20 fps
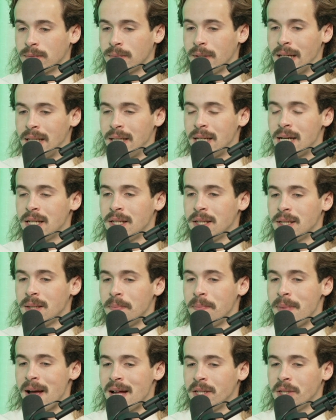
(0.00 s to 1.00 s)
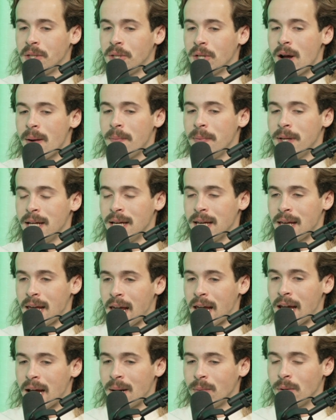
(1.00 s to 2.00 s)
It does the best job that it
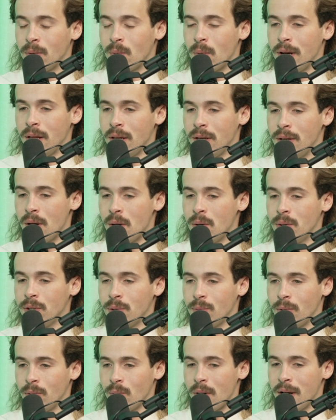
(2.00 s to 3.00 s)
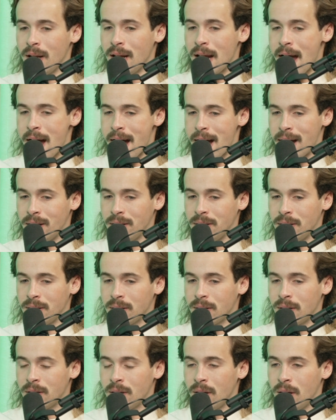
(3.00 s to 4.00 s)
can with what it knows and with what it has.
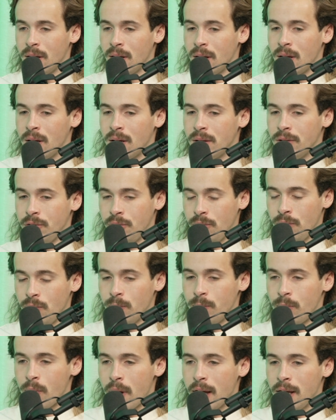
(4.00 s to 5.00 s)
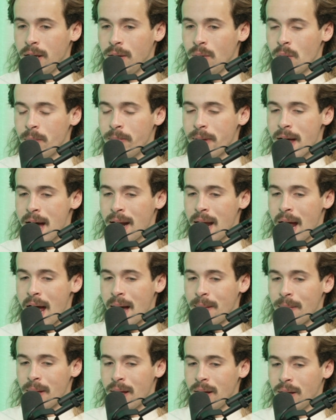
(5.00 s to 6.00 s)
To break your bad
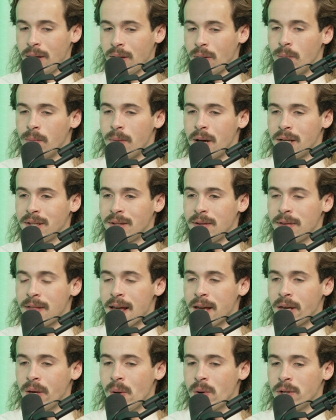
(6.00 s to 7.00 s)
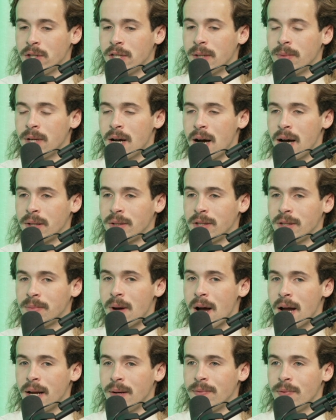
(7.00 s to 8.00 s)
habit, you must thank your subconscious
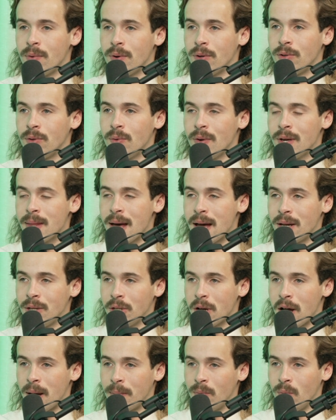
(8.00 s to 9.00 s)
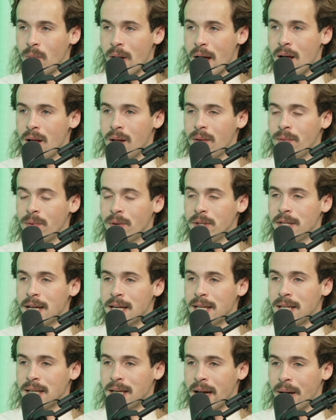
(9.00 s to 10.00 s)
mind for doing that job well, for
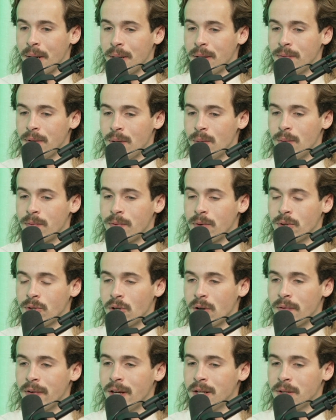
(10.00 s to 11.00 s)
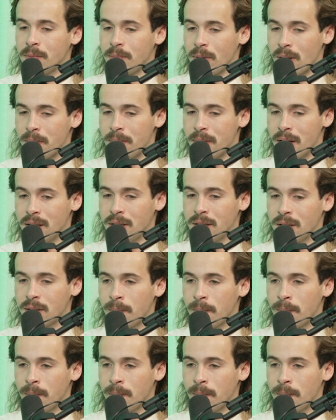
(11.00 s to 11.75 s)
taking care of you, and for serving its purpose.